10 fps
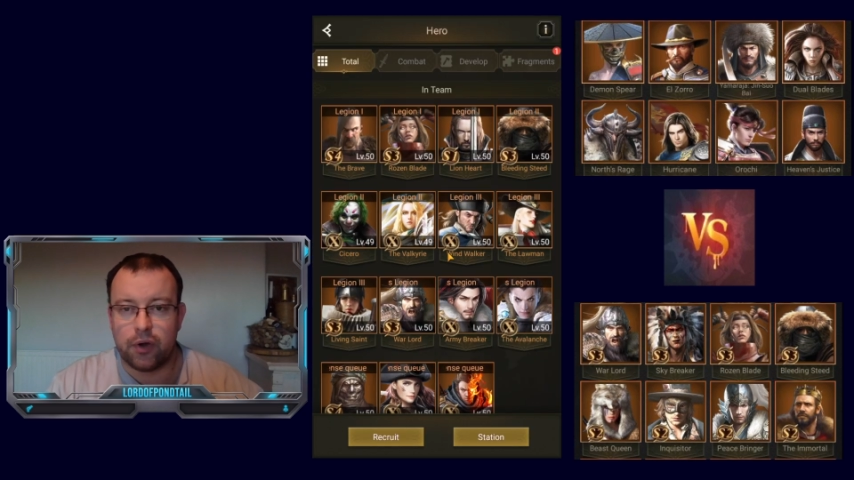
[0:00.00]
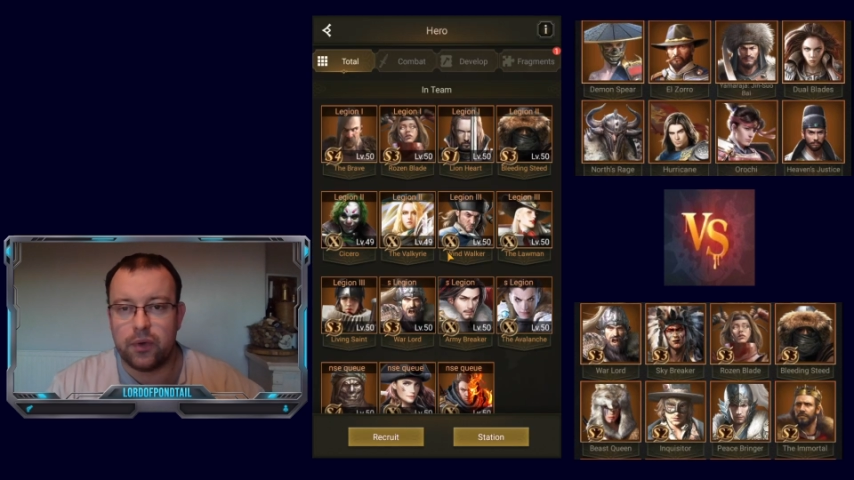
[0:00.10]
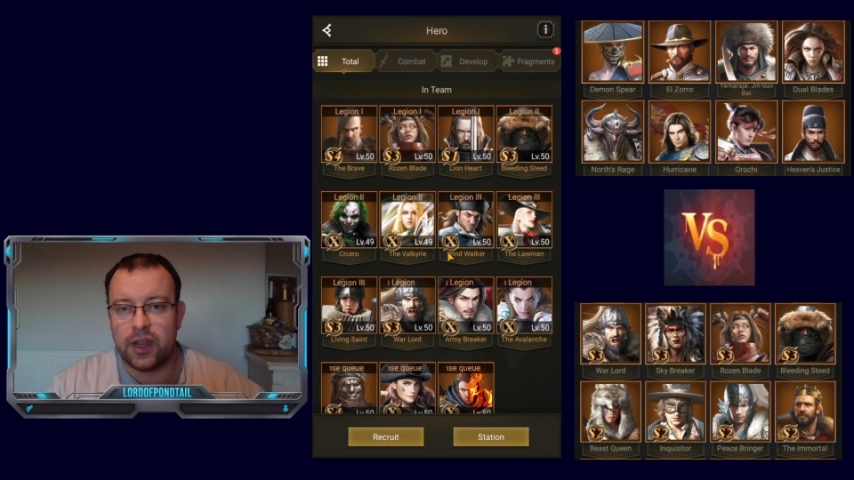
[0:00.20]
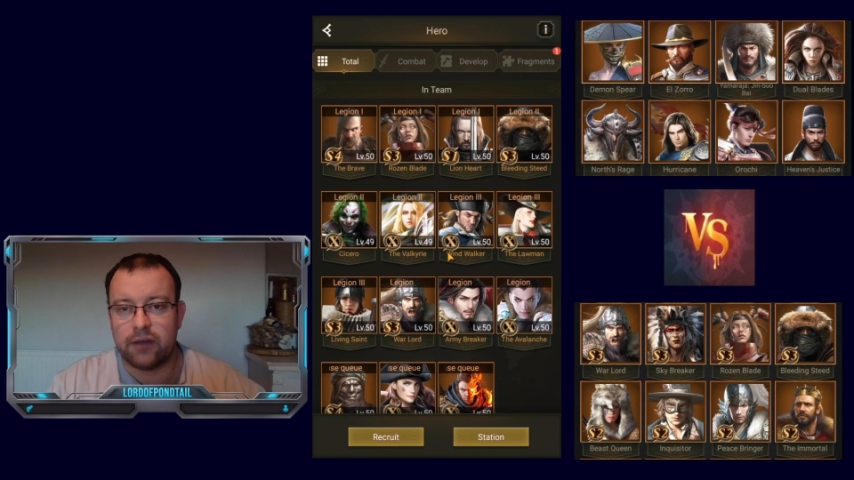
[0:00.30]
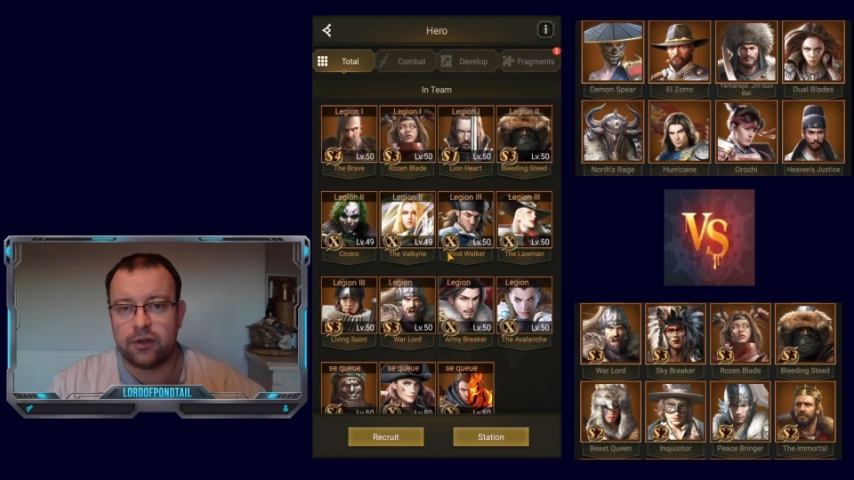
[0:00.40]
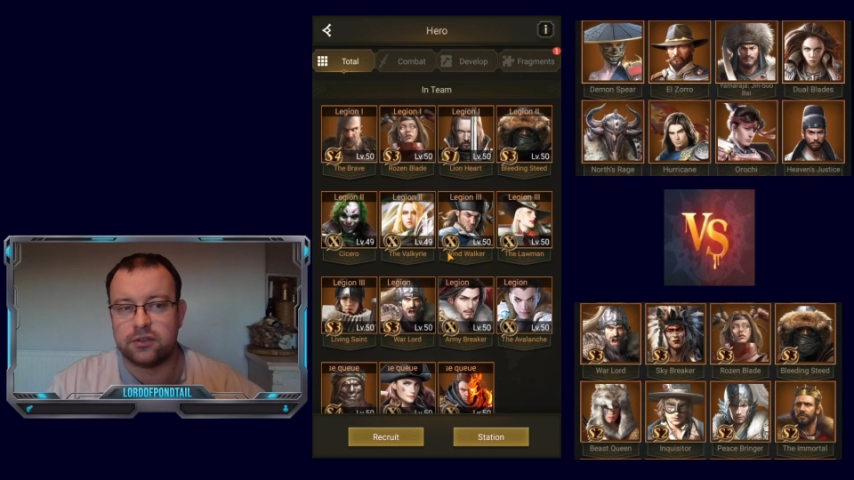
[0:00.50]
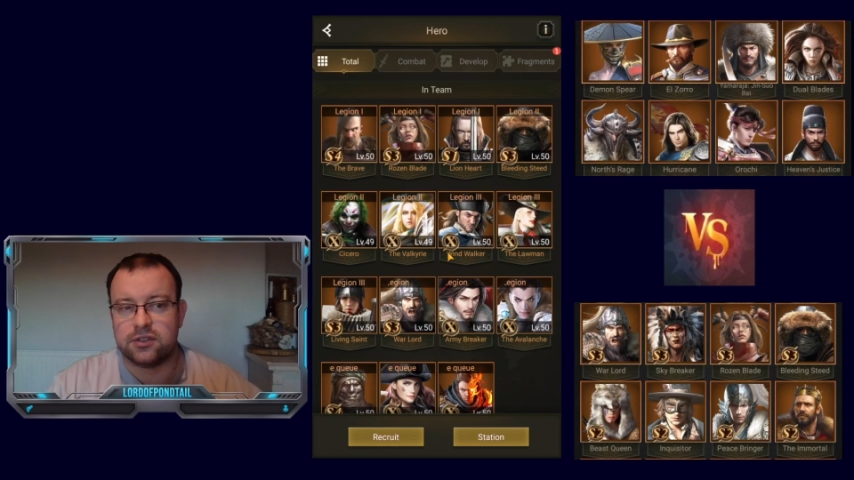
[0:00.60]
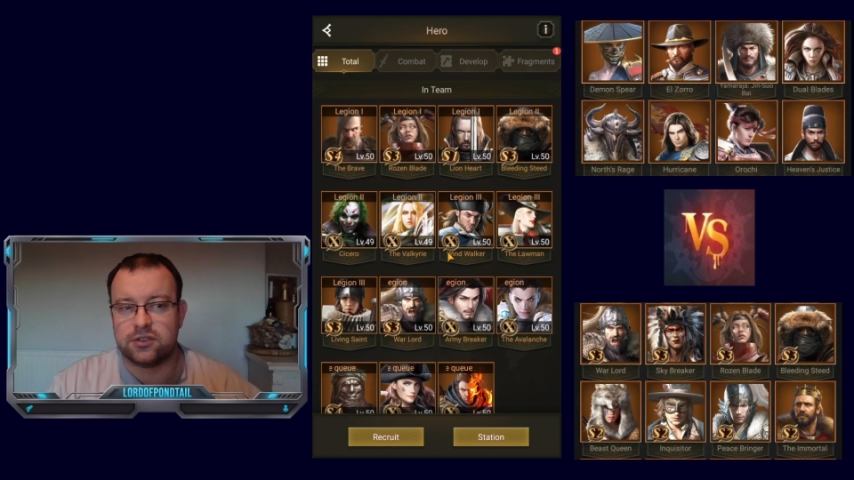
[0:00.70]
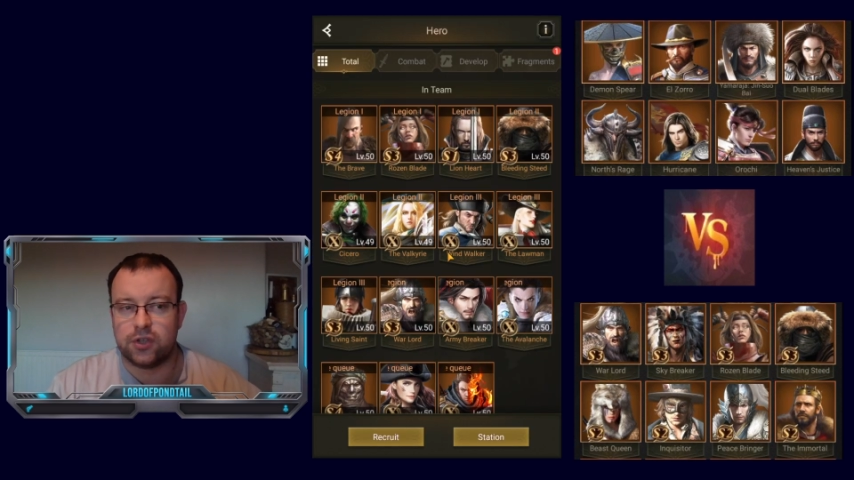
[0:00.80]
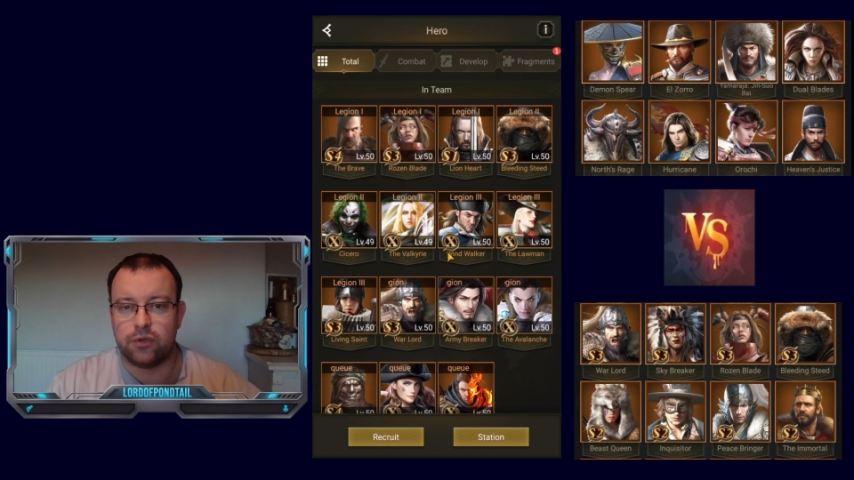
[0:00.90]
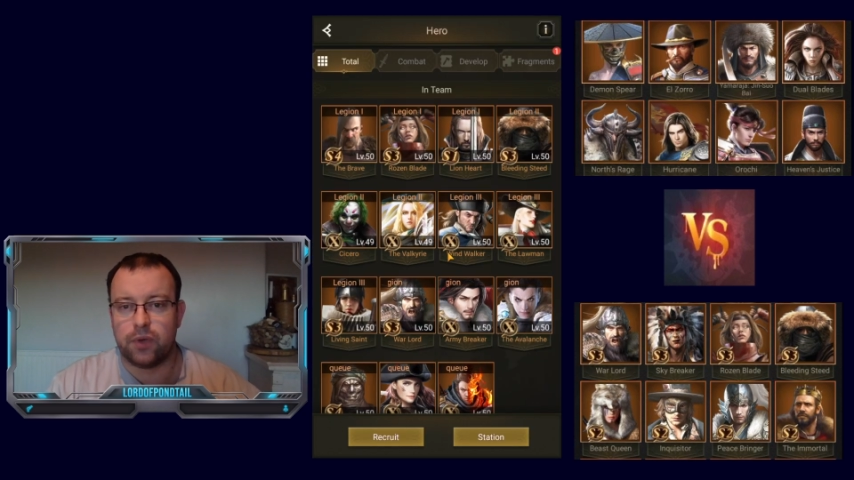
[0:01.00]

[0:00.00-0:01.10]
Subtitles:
row hero to do?